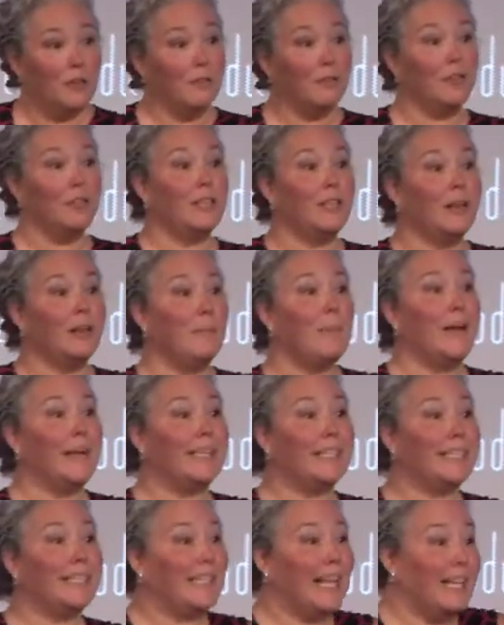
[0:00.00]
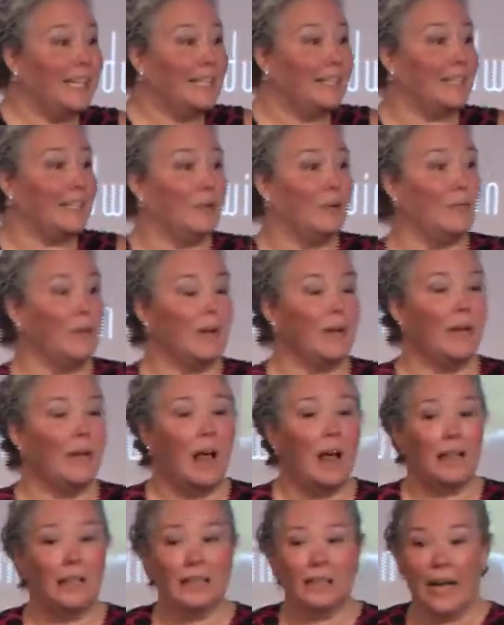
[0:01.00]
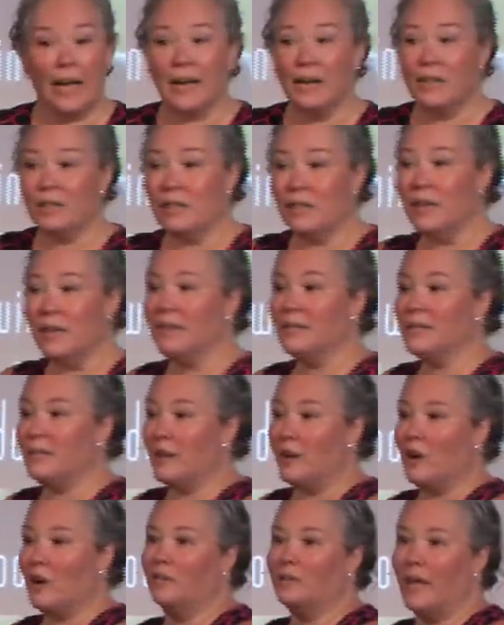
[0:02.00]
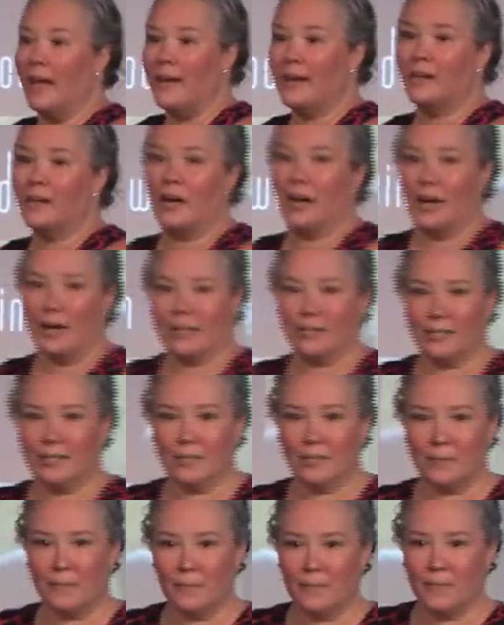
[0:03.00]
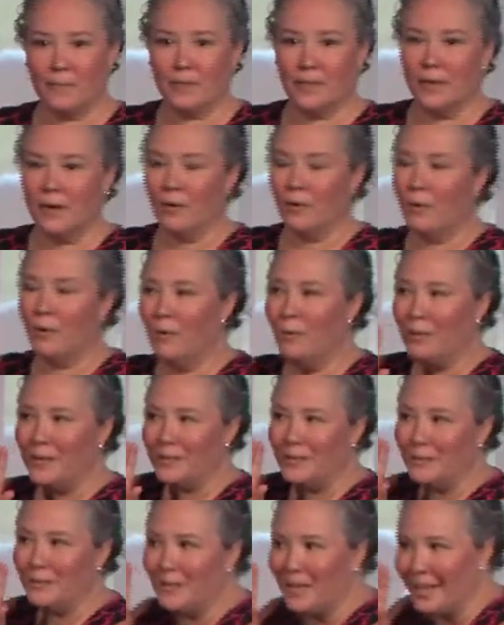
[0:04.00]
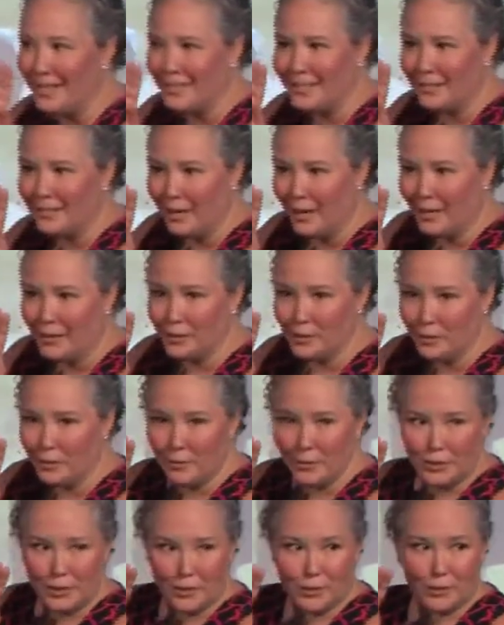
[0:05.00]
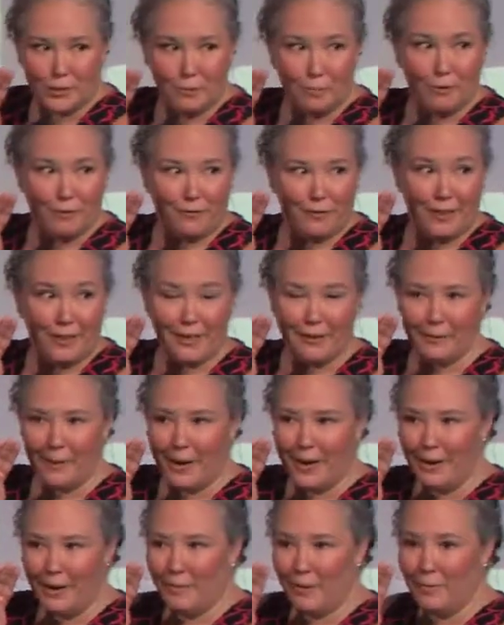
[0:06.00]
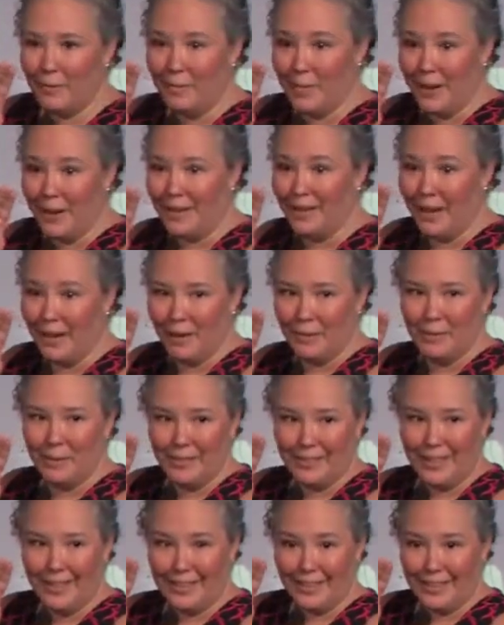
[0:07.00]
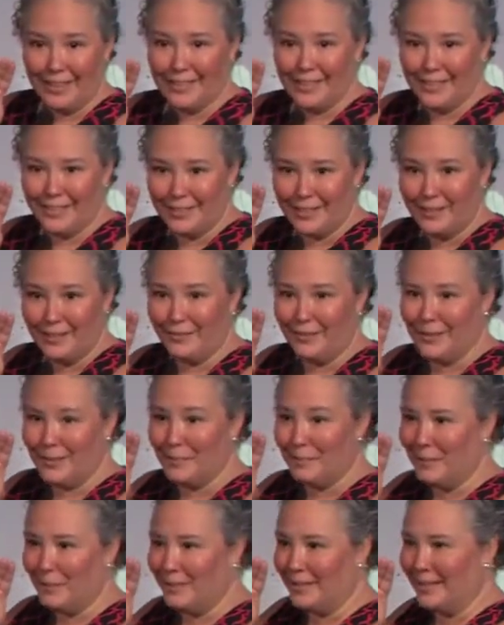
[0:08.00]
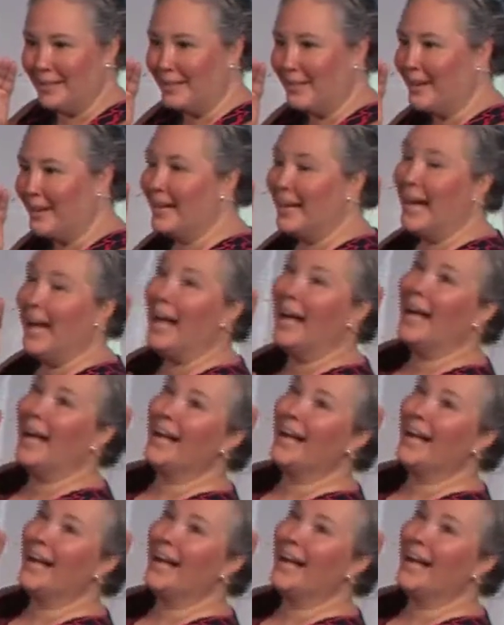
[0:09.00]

universe, and it makes sense that we like things that are like us. Oh, we do that to God, too, which is super funny, right? When we make God be like us instead of us be like God.